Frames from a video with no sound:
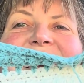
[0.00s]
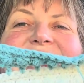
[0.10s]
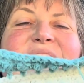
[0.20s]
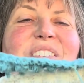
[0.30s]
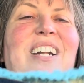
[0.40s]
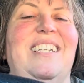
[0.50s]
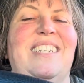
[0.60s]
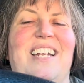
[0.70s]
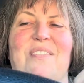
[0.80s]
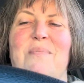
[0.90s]
And what it's
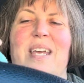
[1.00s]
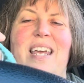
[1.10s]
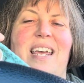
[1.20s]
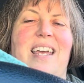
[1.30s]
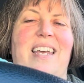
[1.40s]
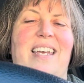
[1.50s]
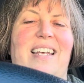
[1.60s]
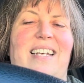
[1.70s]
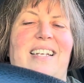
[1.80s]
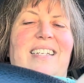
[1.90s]
going to be
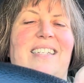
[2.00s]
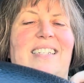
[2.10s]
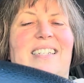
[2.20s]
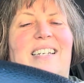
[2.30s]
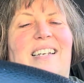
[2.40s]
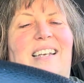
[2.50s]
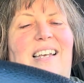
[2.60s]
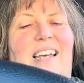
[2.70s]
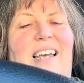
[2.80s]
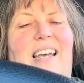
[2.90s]
is
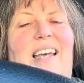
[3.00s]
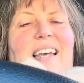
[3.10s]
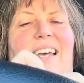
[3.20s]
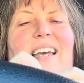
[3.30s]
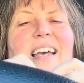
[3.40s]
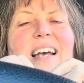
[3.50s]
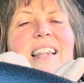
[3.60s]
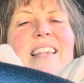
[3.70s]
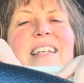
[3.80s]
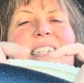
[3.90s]

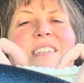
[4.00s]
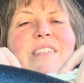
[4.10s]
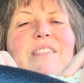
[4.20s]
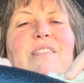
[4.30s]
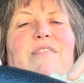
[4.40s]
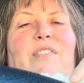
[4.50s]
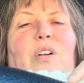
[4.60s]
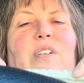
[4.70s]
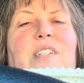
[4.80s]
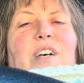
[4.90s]
this
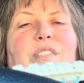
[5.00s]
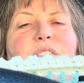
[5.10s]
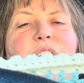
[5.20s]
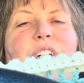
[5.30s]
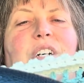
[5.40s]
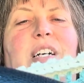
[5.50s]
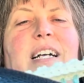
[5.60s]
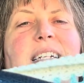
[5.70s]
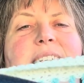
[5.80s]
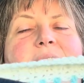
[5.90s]
folds over
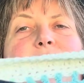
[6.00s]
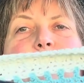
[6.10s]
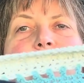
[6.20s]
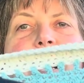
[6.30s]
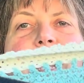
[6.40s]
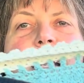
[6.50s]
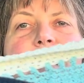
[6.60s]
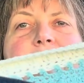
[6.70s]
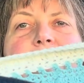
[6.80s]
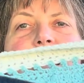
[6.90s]
a dowel rod.
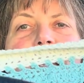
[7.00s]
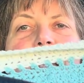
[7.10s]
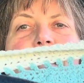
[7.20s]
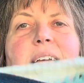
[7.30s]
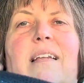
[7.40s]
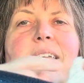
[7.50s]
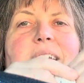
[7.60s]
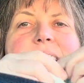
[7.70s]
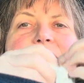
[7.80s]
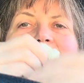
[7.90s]
Oh, I
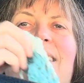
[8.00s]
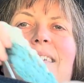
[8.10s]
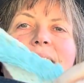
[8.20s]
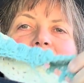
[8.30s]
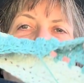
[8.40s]
like this.